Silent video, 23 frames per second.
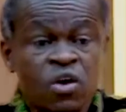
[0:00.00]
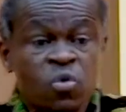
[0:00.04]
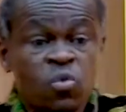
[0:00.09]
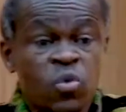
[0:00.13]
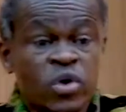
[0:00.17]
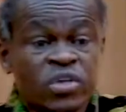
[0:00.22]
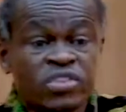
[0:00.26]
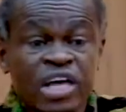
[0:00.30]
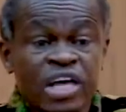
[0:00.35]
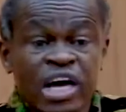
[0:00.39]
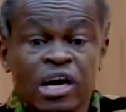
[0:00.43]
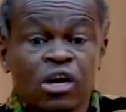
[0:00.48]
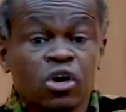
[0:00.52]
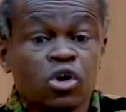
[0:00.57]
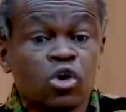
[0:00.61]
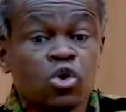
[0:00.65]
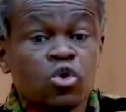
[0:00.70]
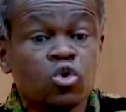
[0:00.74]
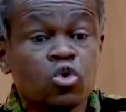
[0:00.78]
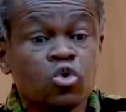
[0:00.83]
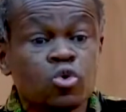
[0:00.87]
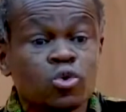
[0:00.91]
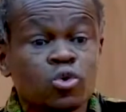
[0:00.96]
with a
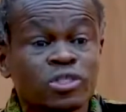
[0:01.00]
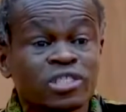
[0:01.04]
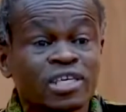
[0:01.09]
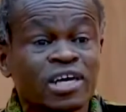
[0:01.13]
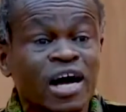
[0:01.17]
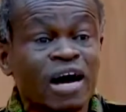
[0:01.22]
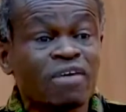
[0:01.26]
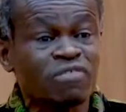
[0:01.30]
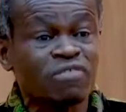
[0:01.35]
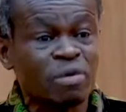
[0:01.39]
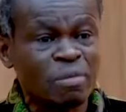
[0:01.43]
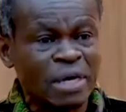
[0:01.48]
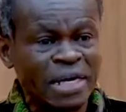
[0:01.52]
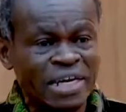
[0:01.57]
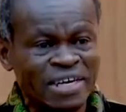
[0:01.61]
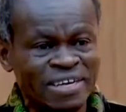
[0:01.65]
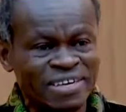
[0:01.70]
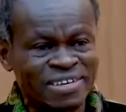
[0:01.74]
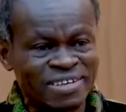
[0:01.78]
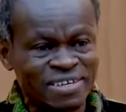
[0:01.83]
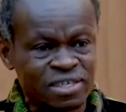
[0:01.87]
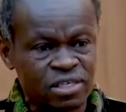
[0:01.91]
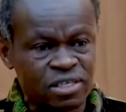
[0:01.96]
loose
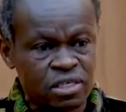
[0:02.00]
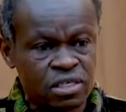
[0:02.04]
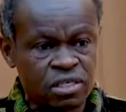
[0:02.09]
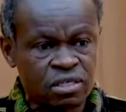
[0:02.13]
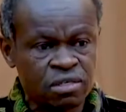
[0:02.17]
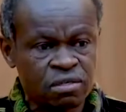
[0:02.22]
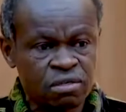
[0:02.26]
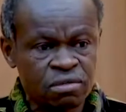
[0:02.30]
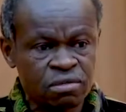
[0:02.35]
government,